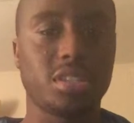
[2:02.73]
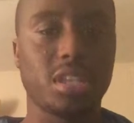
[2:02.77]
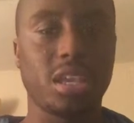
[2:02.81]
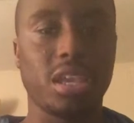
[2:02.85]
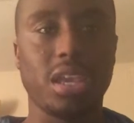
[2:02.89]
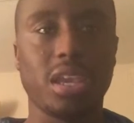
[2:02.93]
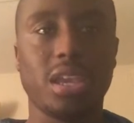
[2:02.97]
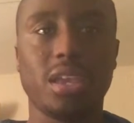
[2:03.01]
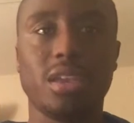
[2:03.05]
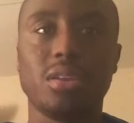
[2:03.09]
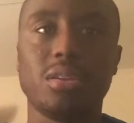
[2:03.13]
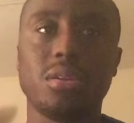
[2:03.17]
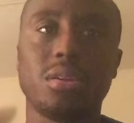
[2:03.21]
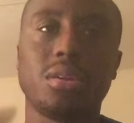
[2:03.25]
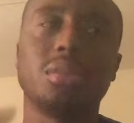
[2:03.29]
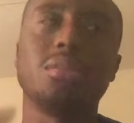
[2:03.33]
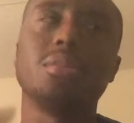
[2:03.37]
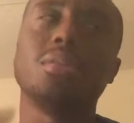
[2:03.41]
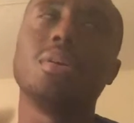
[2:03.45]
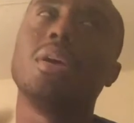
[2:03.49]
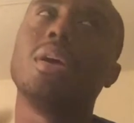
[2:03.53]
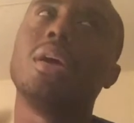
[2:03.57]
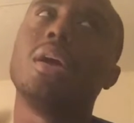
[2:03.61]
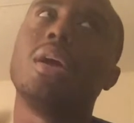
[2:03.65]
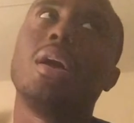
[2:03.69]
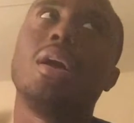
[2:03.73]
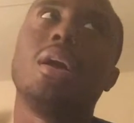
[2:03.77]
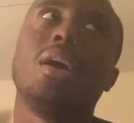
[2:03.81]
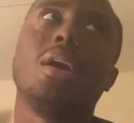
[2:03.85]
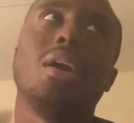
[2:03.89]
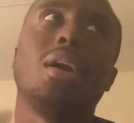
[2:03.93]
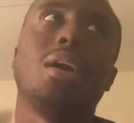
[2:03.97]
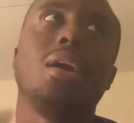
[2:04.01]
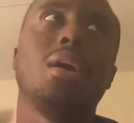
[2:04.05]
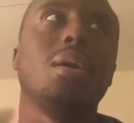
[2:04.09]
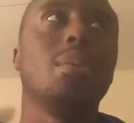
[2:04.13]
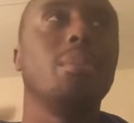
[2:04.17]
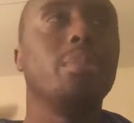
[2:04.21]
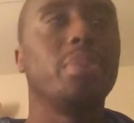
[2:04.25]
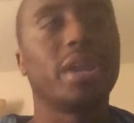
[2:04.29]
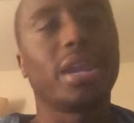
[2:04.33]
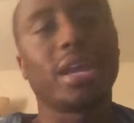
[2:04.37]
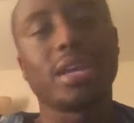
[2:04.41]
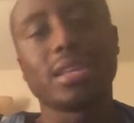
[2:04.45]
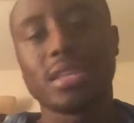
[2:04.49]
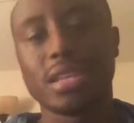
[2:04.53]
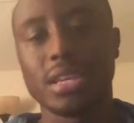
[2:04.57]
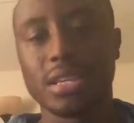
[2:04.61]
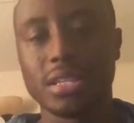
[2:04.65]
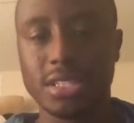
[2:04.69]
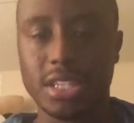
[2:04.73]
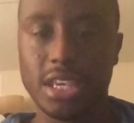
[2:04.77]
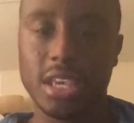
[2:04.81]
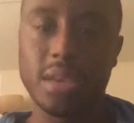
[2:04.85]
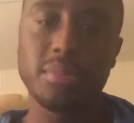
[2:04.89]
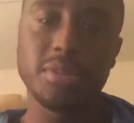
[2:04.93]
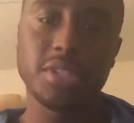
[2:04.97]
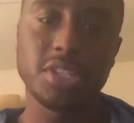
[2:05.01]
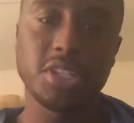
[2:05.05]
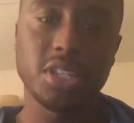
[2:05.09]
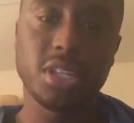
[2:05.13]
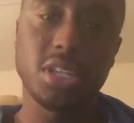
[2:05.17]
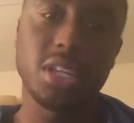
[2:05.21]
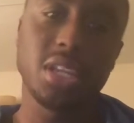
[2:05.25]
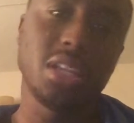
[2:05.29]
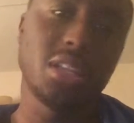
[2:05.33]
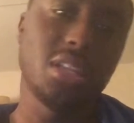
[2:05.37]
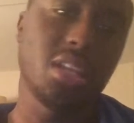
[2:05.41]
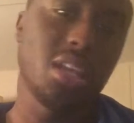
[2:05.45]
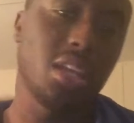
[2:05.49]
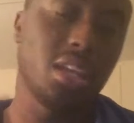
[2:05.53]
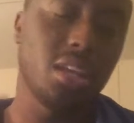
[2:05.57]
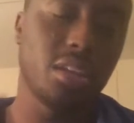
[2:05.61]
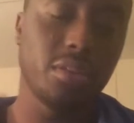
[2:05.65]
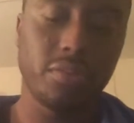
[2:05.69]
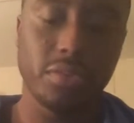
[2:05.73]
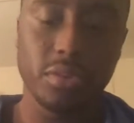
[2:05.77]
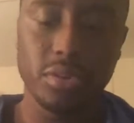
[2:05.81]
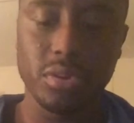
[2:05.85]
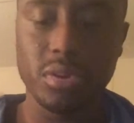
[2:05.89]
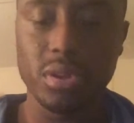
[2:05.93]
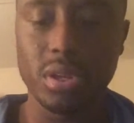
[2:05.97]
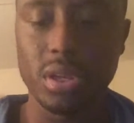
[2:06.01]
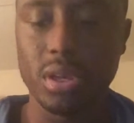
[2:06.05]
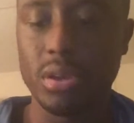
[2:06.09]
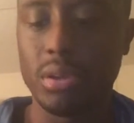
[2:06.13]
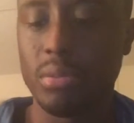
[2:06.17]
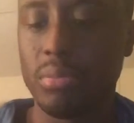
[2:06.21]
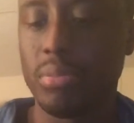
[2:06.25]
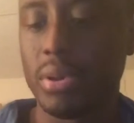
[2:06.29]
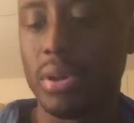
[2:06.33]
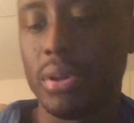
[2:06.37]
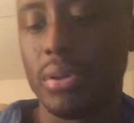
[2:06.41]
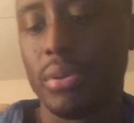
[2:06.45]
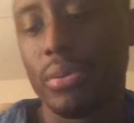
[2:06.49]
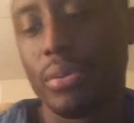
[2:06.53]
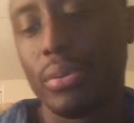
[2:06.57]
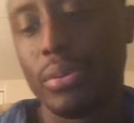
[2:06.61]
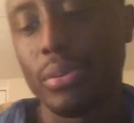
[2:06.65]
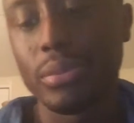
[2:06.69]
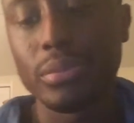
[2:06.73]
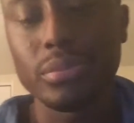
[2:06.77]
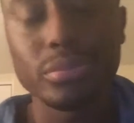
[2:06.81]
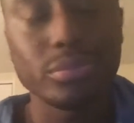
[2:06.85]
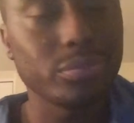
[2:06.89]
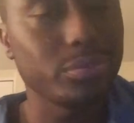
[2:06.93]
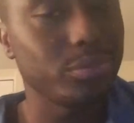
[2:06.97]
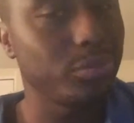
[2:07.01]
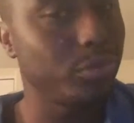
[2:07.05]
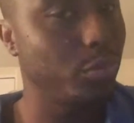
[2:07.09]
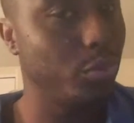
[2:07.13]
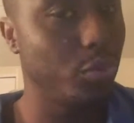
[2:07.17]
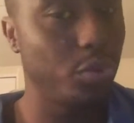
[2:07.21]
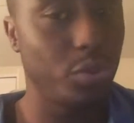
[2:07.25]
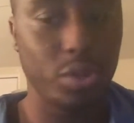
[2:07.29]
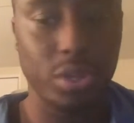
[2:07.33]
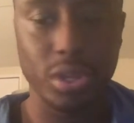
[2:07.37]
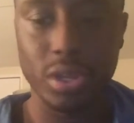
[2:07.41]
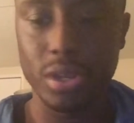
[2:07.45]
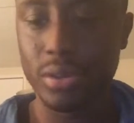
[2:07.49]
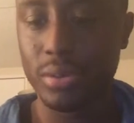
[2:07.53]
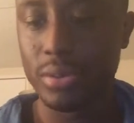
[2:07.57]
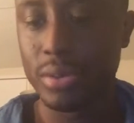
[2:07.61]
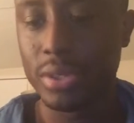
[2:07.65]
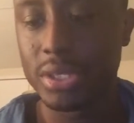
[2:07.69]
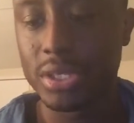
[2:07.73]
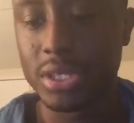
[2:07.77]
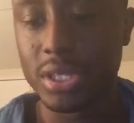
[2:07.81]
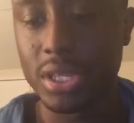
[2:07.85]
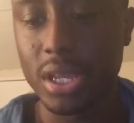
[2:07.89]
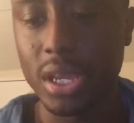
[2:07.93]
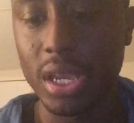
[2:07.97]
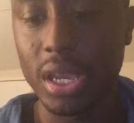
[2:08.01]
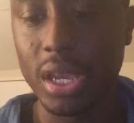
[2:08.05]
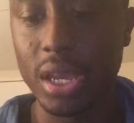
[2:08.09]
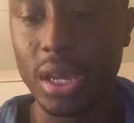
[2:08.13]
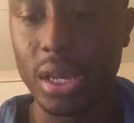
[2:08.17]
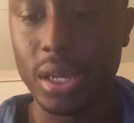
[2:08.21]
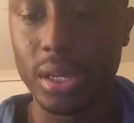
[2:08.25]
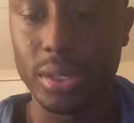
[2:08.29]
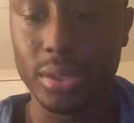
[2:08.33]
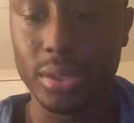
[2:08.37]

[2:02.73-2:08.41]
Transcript: saying, but I think Tami should have let the interview go. But we'll get on into that.